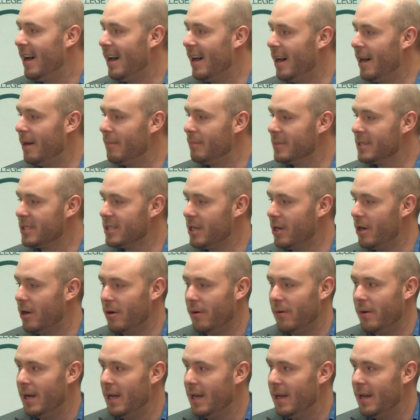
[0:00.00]
Um,
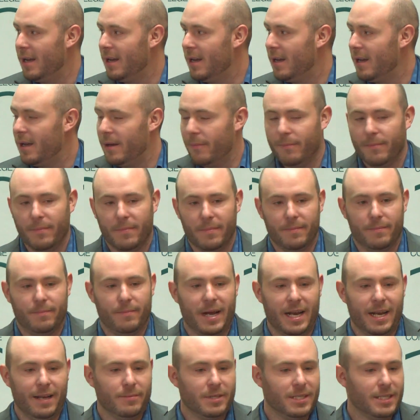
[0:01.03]
so,
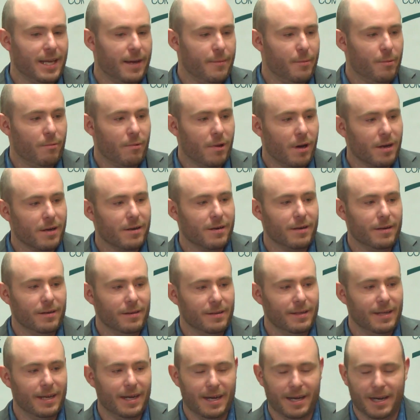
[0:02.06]
my name's Simon Walker.
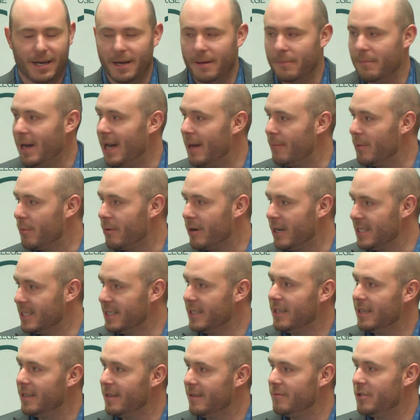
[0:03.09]
Um, I'm the
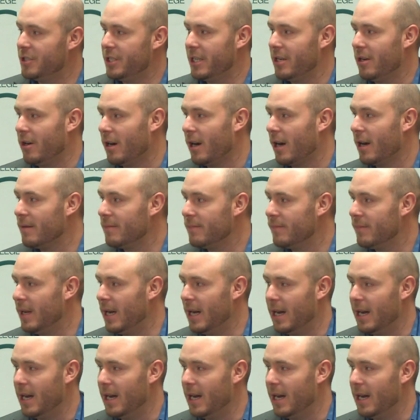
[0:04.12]
president of GenR.